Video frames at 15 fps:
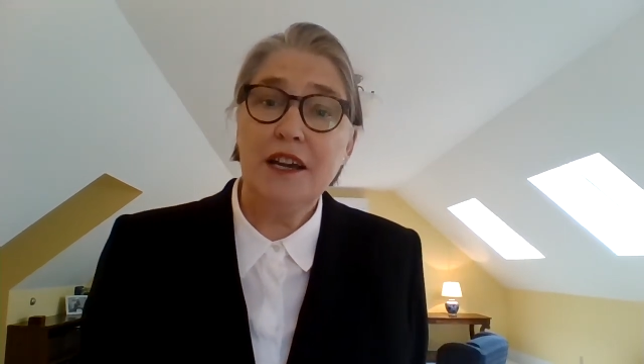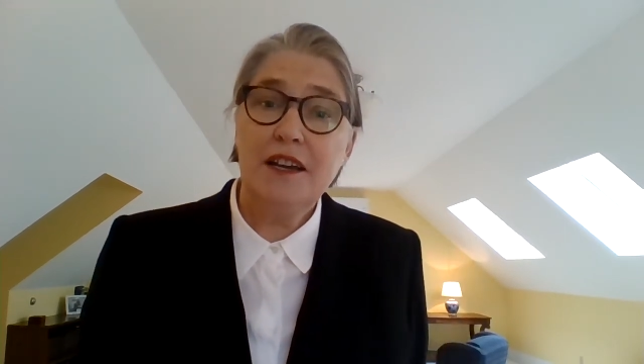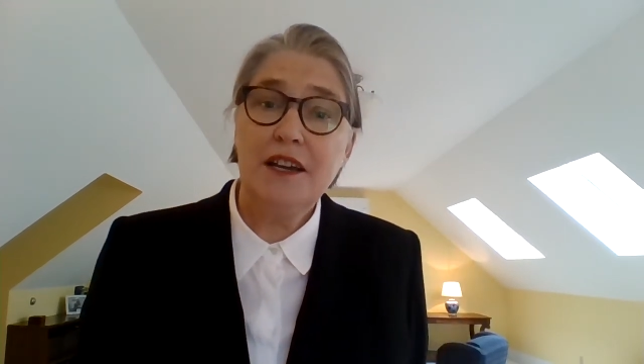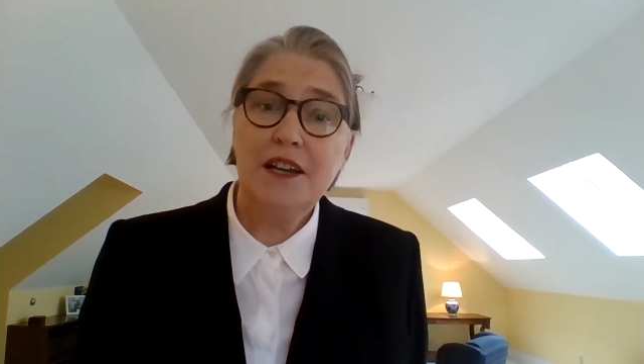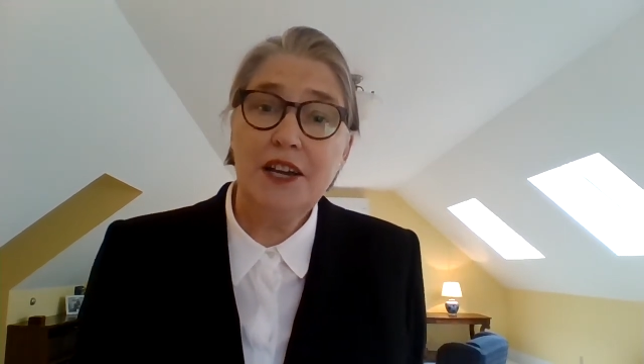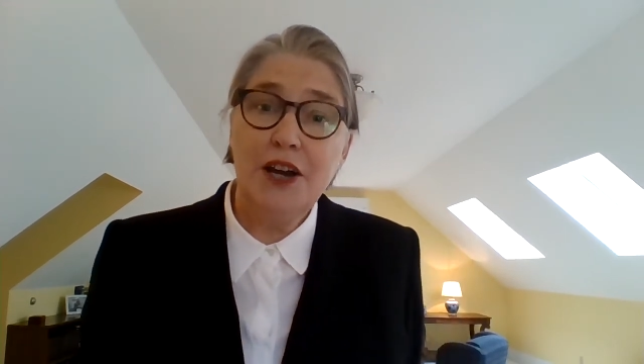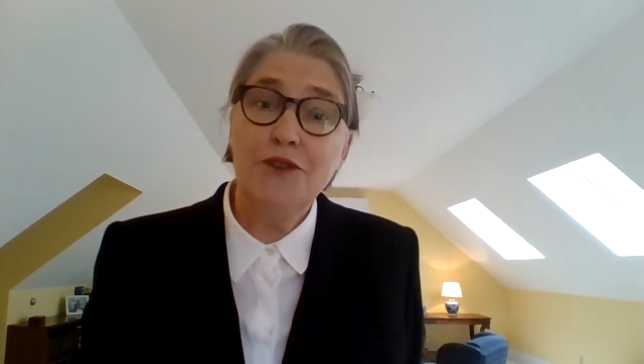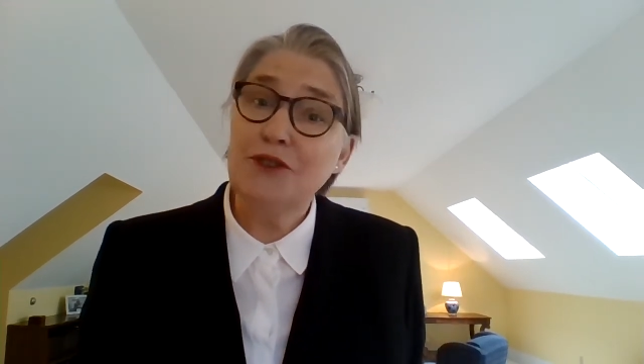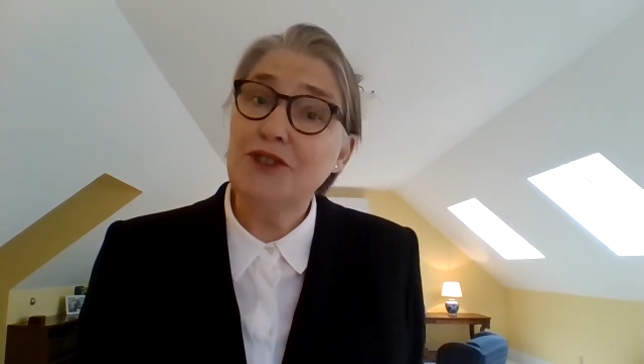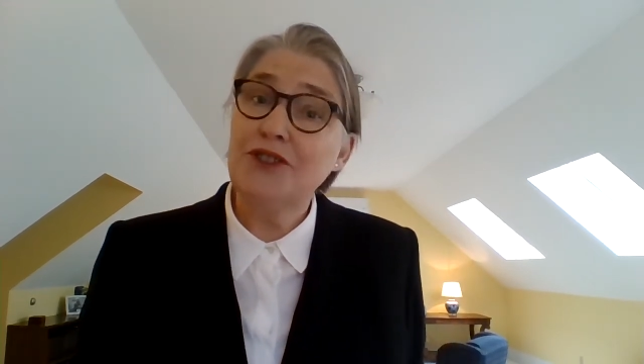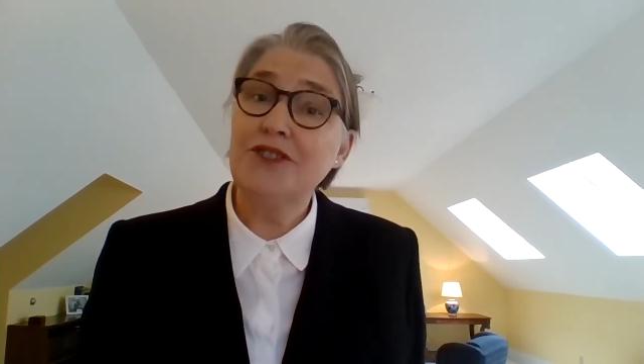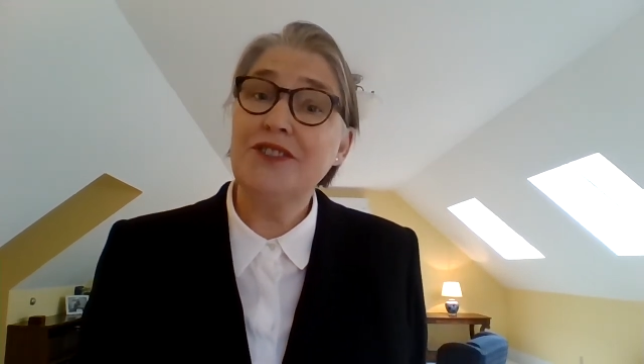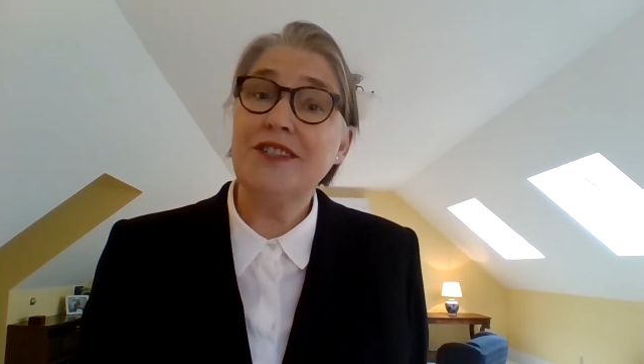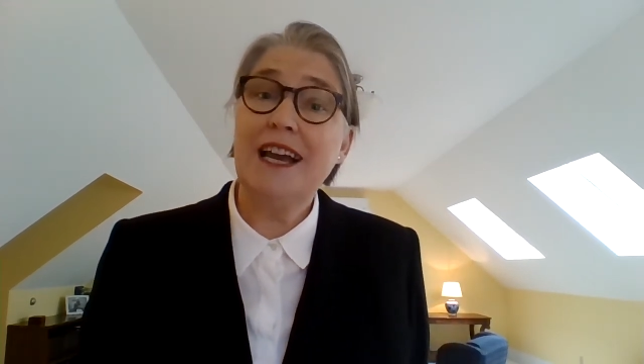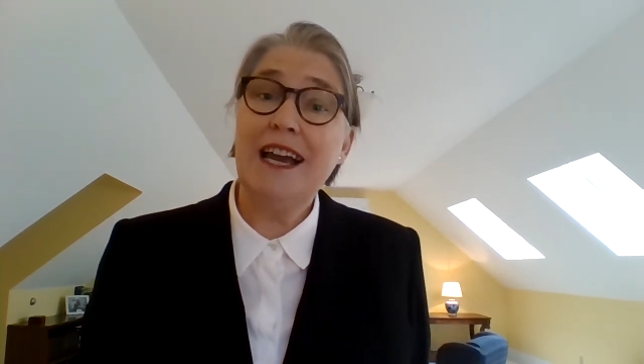
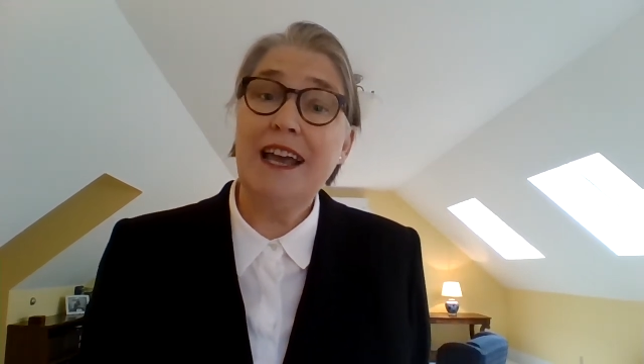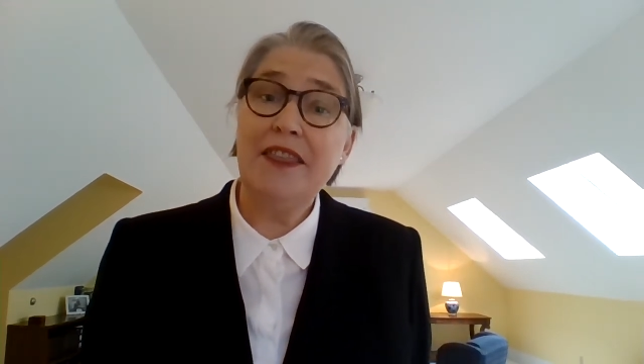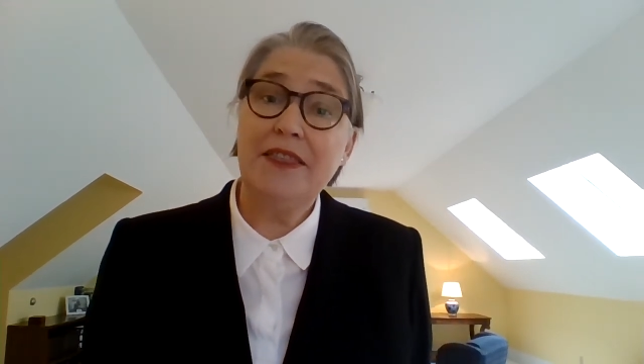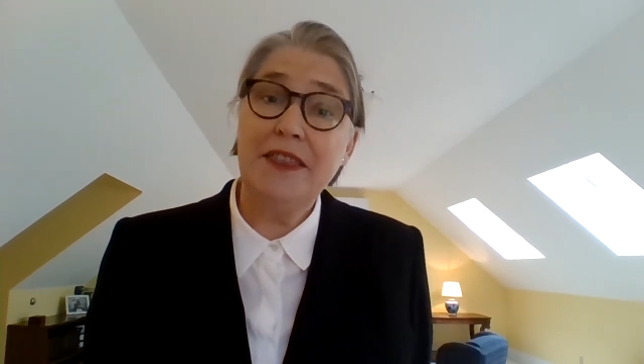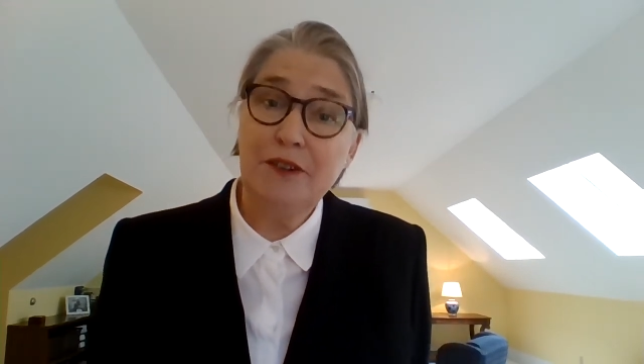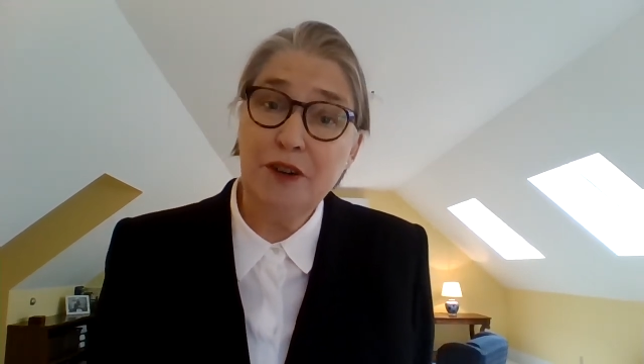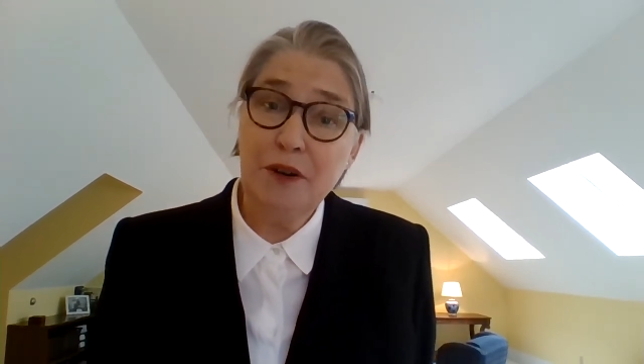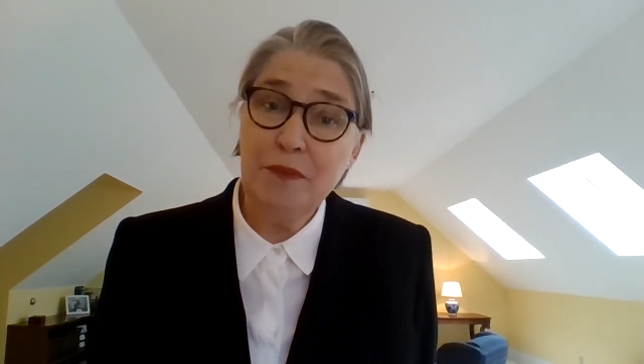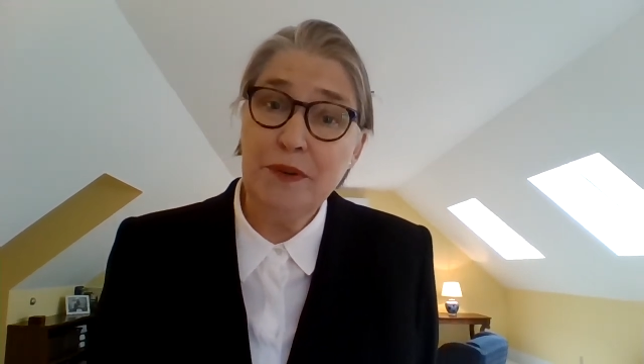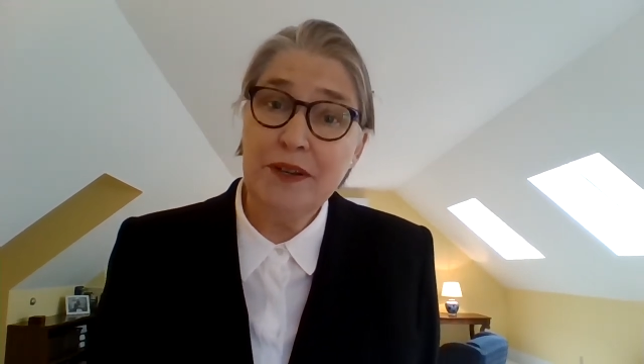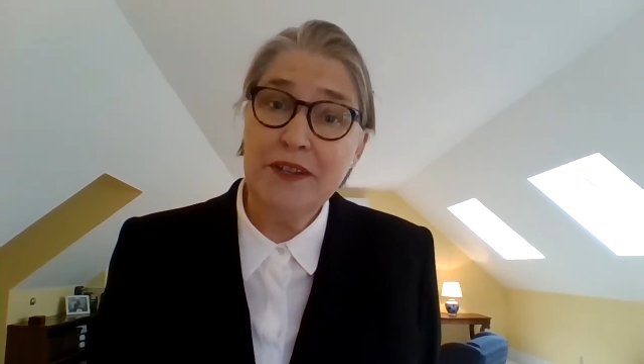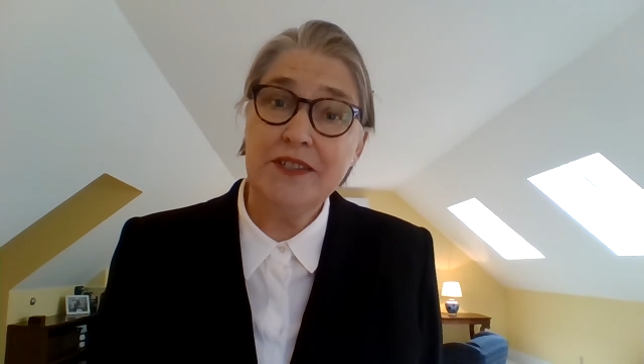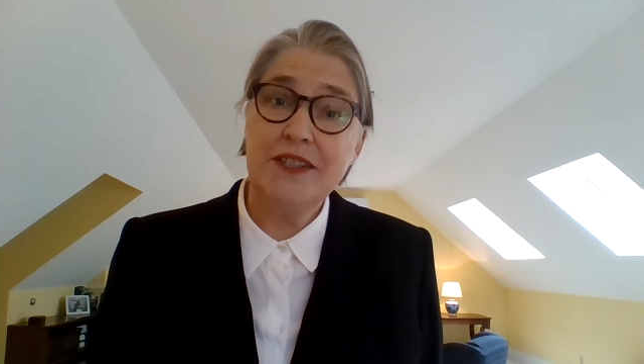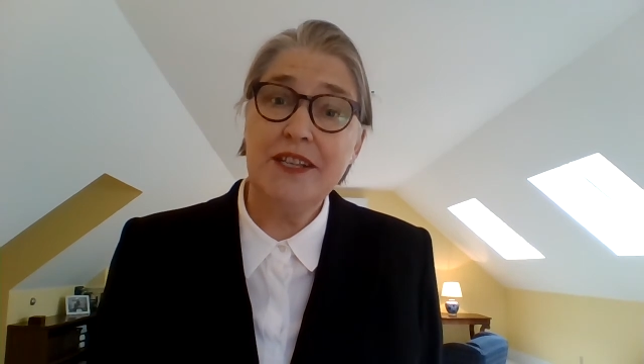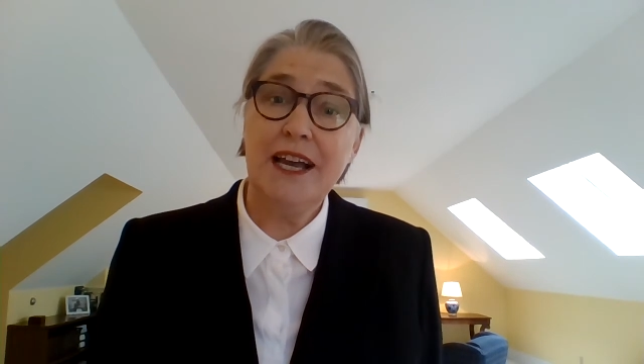coaches and
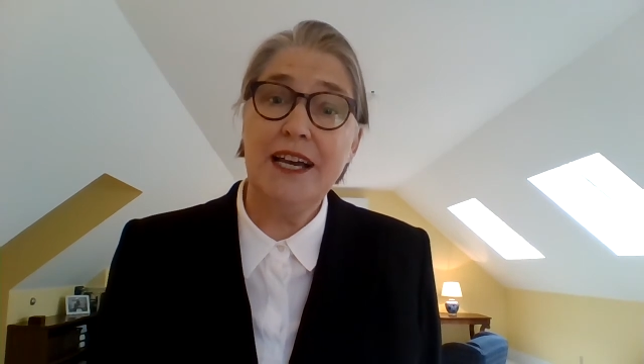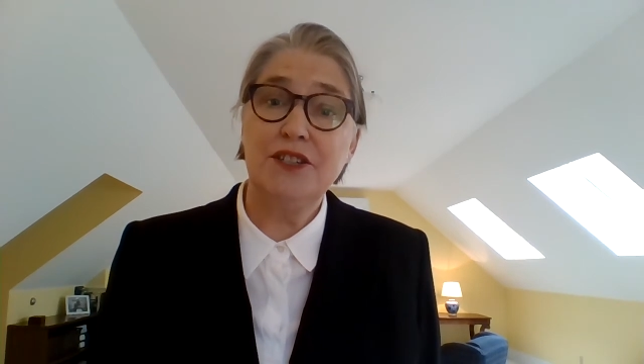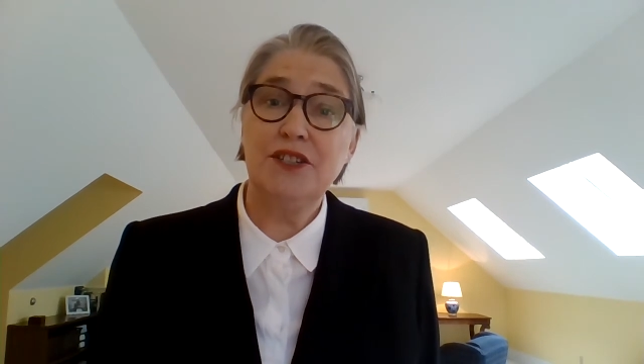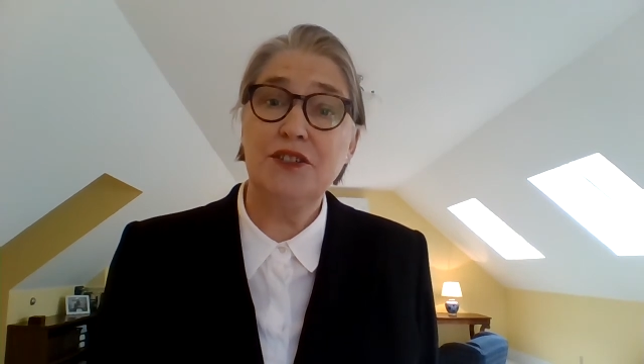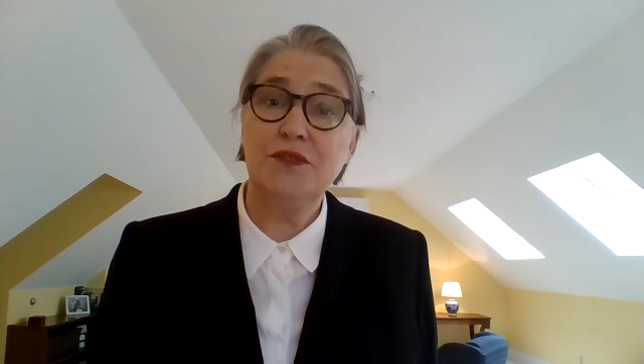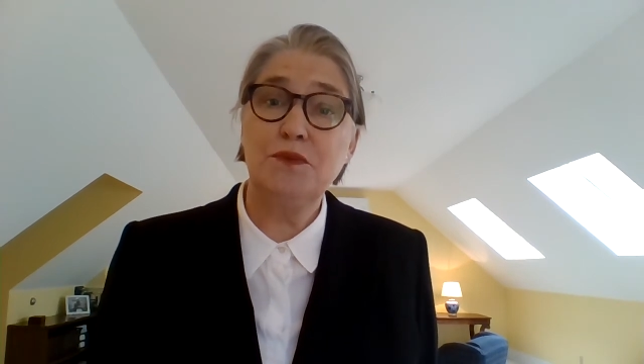therapists how to